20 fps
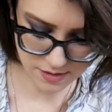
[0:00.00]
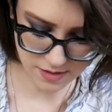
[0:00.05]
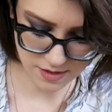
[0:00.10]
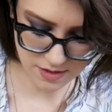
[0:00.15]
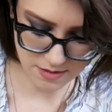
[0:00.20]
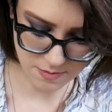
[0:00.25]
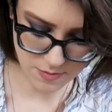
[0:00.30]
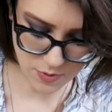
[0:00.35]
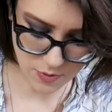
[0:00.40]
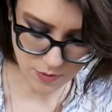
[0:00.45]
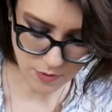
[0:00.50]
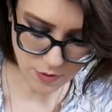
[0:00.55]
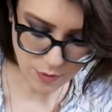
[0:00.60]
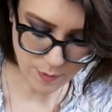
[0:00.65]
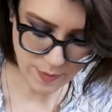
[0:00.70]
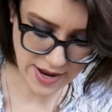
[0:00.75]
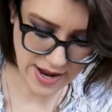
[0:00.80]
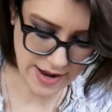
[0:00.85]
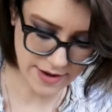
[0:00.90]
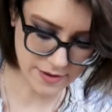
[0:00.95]

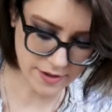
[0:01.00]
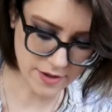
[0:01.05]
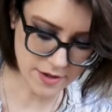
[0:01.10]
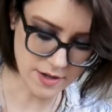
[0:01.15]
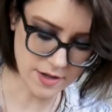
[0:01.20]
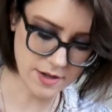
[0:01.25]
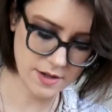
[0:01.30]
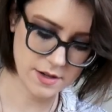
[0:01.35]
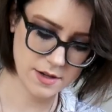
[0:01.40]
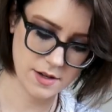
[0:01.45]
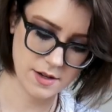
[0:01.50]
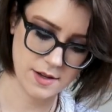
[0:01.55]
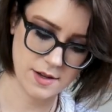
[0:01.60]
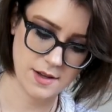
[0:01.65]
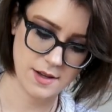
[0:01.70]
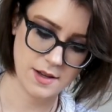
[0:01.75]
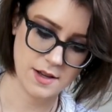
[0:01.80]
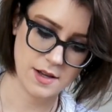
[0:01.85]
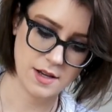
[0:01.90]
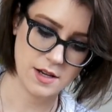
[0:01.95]
smooth batter,
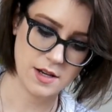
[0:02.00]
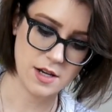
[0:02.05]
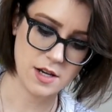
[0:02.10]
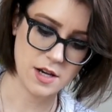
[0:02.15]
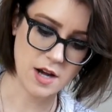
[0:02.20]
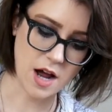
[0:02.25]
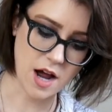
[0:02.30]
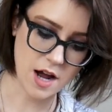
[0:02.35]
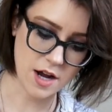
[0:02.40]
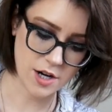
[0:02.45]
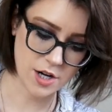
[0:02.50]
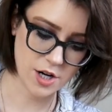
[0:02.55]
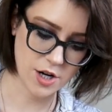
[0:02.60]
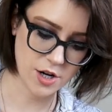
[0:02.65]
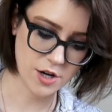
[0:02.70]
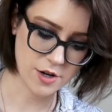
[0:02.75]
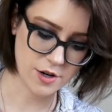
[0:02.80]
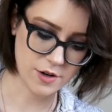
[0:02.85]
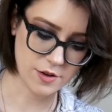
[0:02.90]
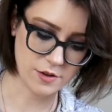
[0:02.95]
not
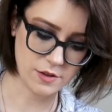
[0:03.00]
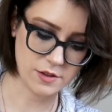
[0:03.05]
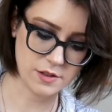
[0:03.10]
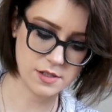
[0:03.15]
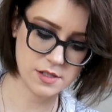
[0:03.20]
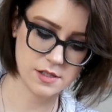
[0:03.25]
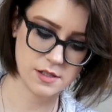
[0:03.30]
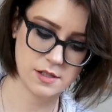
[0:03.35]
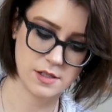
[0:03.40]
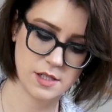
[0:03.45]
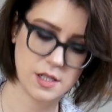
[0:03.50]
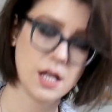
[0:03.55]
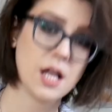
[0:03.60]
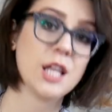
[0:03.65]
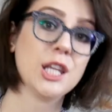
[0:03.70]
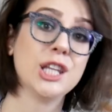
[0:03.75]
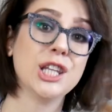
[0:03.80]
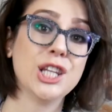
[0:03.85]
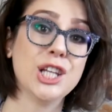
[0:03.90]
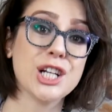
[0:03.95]
curdled,
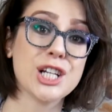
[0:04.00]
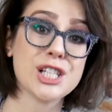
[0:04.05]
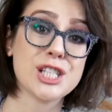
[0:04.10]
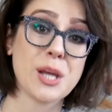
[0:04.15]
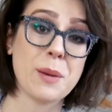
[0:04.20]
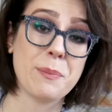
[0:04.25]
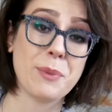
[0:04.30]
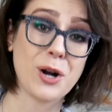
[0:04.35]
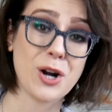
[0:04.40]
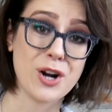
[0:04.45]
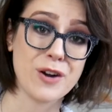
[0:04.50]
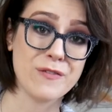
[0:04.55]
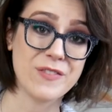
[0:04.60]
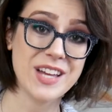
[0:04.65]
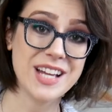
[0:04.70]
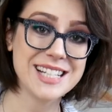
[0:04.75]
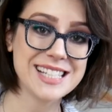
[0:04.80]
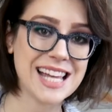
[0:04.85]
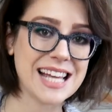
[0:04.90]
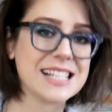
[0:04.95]
looks
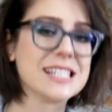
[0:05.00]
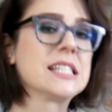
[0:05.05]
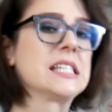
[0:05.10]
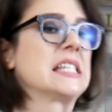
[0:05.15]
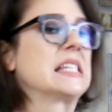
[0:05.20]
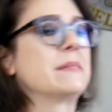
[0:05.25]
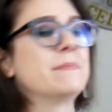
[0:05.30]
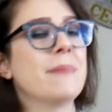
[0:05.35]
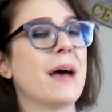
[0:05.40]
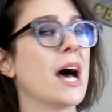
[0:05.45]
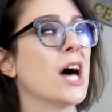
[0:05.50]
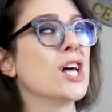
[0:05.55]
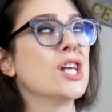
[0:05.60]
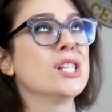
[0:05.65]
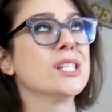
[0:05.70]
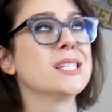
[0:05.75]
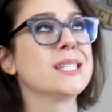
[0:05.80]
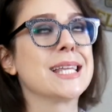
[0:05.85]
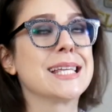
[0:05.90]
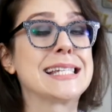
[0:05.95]
perfect and
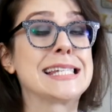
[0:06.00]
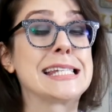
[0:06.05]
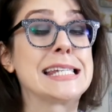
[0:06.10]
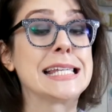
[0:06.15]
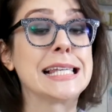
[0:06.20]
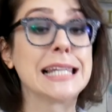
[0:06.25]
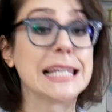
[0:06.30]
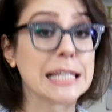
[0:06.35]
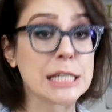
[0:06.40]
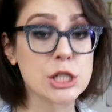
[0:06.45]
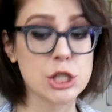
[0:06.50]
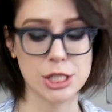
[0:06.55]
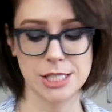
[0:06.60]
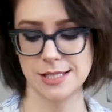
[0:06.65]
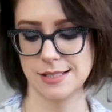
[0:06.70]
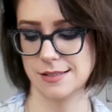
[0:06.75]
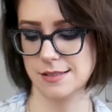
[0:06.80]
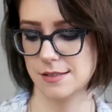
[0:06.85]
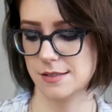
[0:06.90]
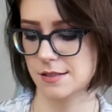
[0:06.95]
smells
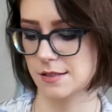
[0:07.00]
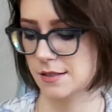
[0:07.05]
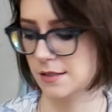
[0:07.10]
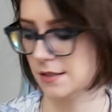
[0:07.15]
delicious.